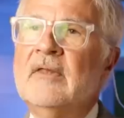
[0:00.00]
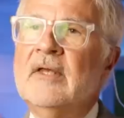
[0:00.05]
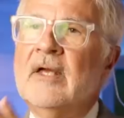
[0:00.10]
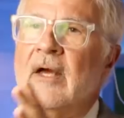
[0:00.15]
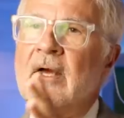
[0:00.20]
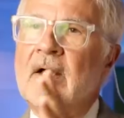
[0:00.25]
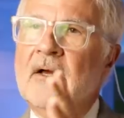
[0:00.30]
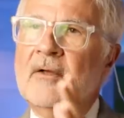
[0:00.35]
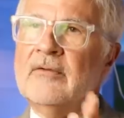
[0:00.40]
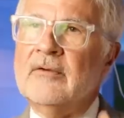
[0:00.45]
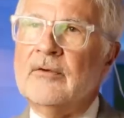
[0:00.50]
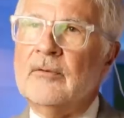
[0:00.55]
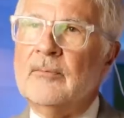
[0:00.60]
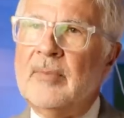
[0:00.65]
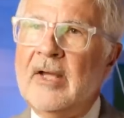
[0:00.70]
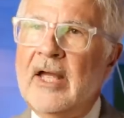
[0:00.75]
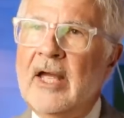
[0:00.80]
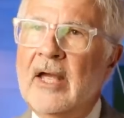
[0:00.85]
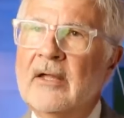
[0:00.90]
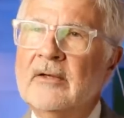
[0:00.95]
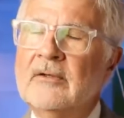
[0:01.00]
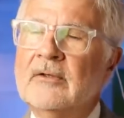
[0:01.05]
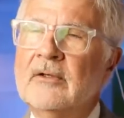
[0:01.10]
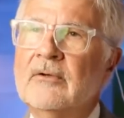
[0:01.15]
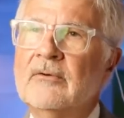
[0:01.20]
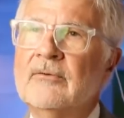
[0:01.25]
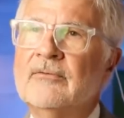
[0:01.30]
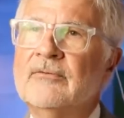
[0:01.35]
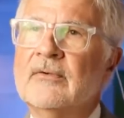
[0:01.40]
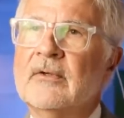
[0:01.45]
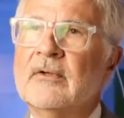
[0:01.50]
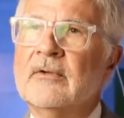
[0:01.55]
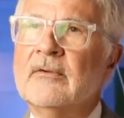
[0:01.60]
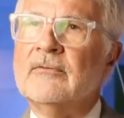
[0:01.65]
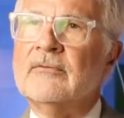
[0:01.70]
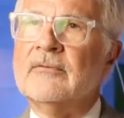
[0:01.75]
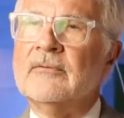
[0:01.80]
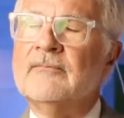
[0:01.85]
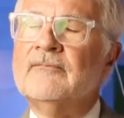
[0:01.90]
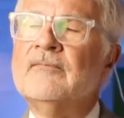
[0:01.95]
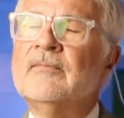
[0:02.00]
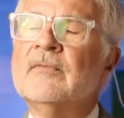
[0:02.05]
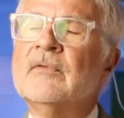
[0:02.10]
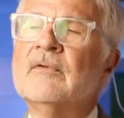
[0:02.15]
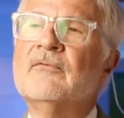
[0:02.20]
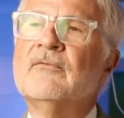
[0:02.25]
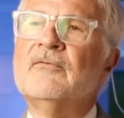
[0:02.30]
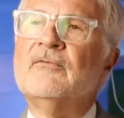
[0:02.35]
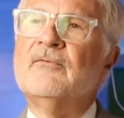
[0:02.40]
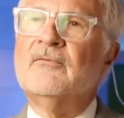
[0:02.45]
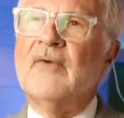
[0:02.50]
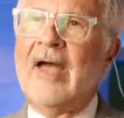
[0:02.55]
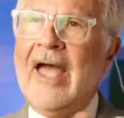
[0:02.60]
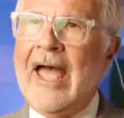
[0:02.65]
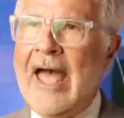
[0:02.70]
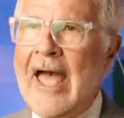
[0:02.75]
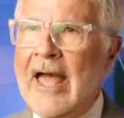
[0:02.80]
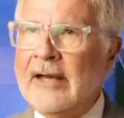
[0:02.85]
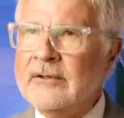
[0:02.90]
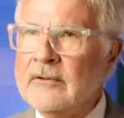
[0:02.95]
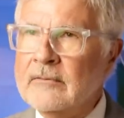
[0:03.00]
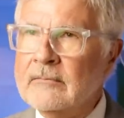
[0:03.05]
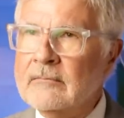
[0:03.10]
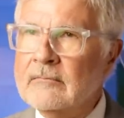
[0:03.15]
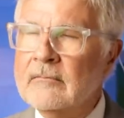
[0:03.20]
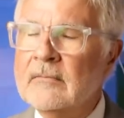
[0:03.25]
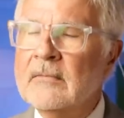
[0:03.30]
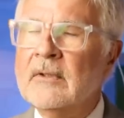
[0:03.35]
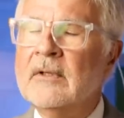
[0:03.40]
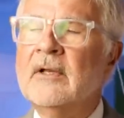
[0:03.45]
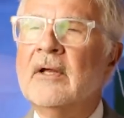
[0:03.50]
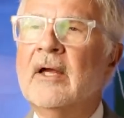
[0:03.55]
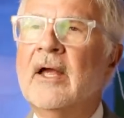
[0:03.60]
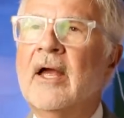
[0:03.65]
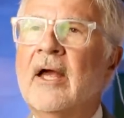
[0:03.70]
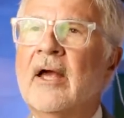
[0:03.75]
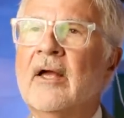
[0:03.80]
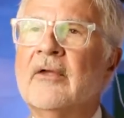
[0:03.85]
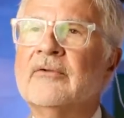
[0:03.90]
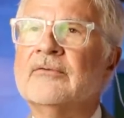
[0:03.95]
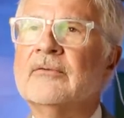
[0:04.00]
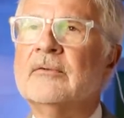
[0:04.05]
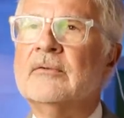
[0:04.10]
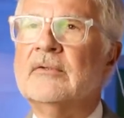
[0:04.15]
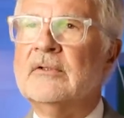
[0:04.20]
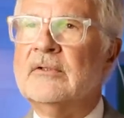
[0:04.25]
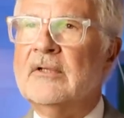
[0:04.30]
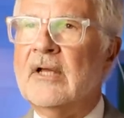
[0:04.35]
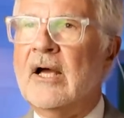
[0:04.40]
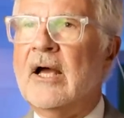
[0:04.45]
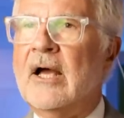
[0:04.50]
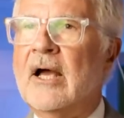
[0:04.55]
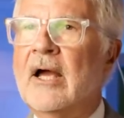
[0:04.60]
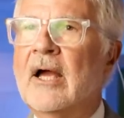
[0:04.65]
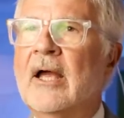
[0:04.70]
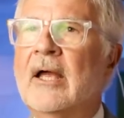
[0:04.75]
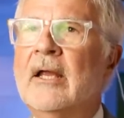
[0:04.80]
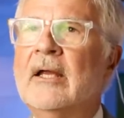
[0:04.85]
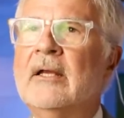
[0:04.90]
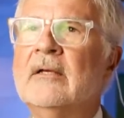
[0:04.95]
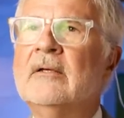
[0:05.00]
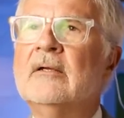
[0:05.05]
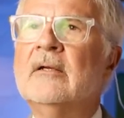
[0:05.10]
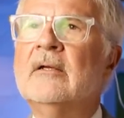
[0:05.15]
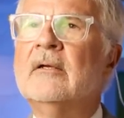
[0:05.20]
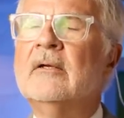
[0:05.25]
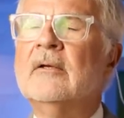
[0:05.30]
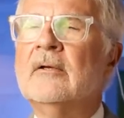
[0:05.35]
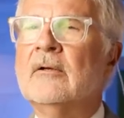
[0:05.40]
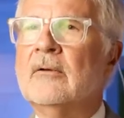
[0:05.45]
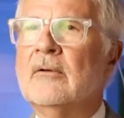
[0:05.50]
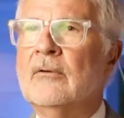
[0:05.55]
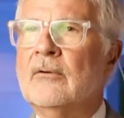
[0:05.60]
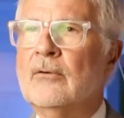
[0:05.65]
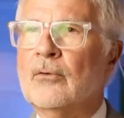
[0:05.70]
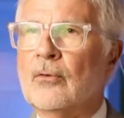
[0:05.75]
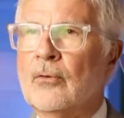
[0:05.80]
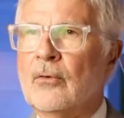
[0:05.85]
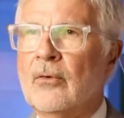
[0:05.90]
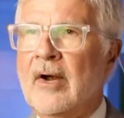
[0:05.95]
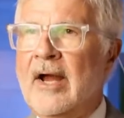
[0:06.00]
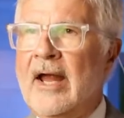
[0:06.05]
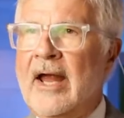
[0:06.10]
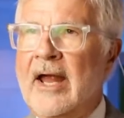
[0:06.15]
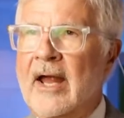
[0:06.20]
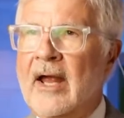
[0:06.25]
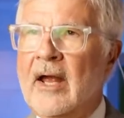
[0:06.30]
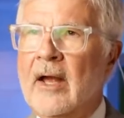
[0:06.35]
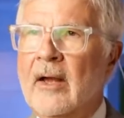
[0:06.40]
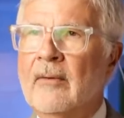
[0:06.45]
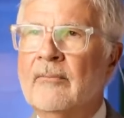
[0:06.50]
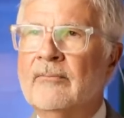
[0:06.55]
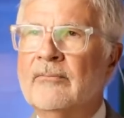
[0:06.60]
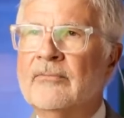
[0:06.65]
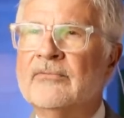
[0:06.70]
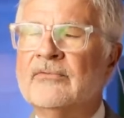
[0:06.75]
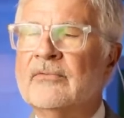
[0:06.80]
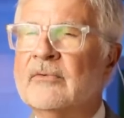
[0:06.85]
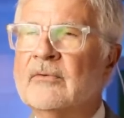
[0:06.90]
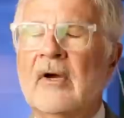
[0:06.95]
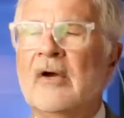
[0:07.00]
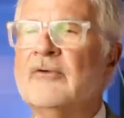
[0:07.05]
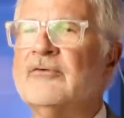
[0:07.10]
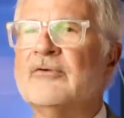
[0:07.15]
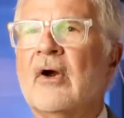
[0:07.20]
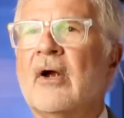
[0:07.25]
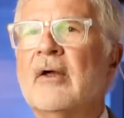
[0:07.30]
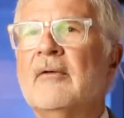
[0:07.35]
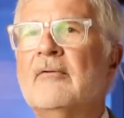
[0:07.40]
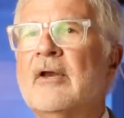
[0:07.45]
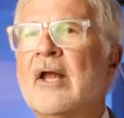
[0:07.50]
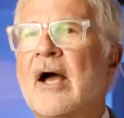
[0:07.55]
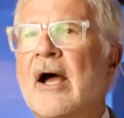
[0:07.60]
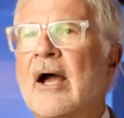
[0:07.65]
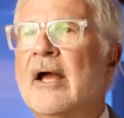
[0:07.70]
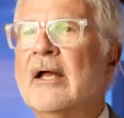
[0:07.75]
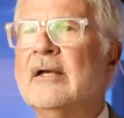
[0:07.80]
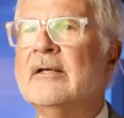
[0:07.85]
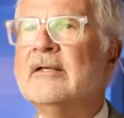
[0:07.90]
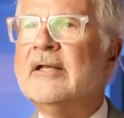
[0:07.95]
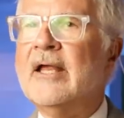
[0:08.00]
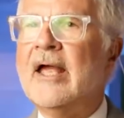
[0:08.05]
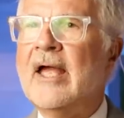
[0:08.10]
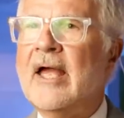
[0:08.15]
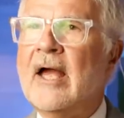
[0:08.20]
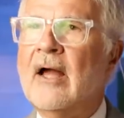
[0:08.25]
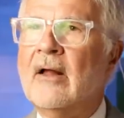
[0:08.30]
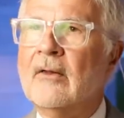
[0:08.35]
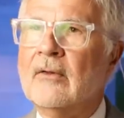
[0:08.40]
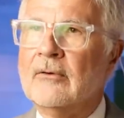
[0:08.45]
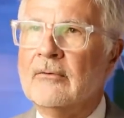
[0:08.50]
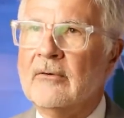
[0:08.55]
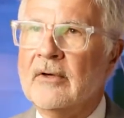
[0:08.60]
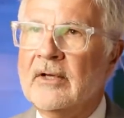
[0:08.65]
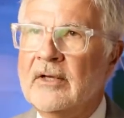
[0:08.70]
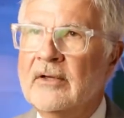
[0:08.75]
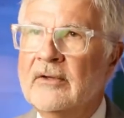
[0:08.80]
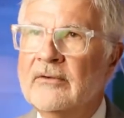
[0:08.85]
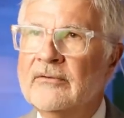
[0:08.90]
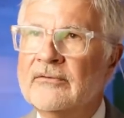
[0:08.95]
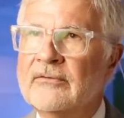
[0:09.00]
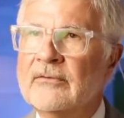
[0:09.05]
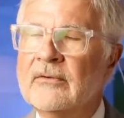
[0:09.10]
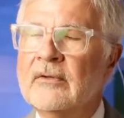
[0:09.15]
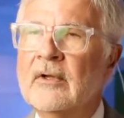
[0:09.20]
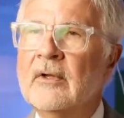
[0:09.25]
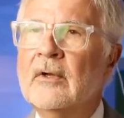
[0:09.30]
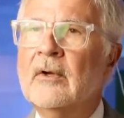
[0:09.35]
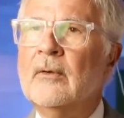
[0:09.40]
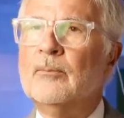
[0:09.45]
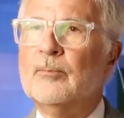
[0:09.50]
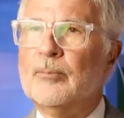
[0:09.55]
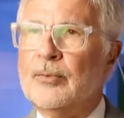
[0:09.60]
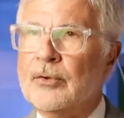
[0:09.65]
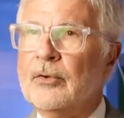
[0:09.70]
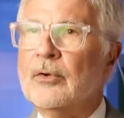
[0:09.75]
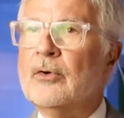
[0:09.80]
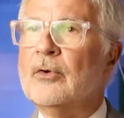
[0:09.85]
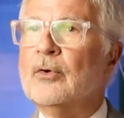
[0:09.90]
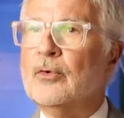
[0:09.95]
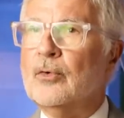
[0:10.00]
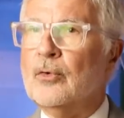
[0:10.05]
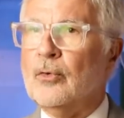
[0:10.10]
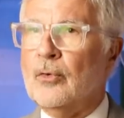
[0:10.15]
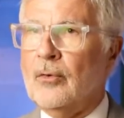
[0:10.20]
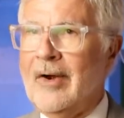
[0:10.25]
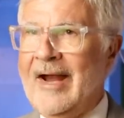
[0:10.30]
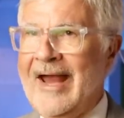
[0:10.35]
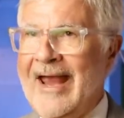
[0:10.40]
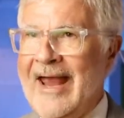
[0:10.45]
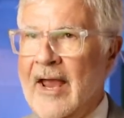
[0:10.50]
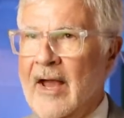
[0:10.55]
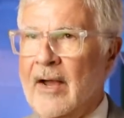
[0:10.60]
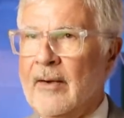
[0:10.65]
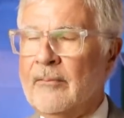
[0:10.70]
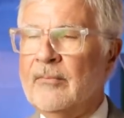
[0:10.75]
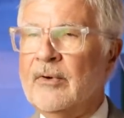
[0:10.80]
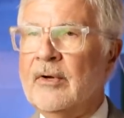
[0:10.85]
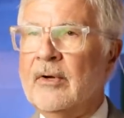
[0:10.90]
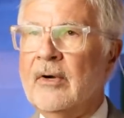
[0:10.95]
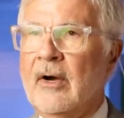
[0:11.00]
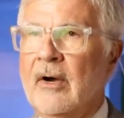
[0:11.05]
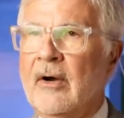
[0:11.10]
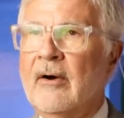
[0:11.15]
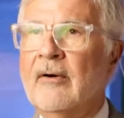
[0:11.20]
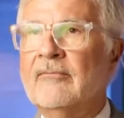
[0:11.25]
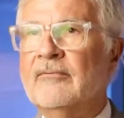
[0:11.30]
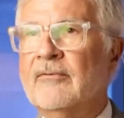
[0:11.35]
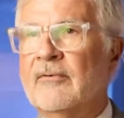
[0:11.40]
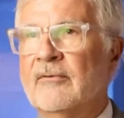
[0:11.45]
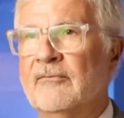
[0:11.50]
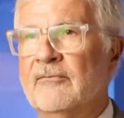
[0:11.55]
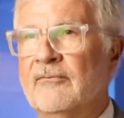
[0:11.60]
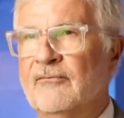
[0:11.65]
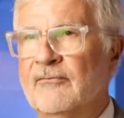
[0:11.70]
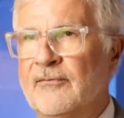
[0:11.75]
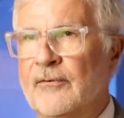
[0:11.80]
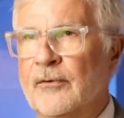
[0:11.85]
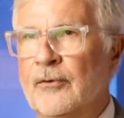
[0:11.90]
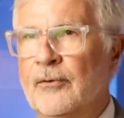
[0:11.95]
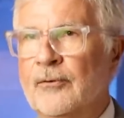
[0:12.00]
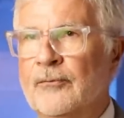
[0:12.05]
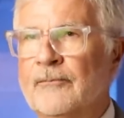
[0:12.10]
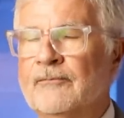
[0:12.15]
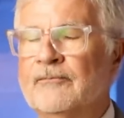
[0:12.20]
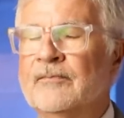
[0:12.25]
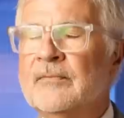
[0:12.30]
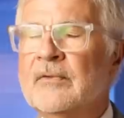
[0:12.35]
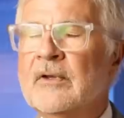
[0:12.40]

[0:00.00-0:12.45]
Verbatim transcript: The other bad news is fat has nine grams, uh, sorry, nine calories per gram of food.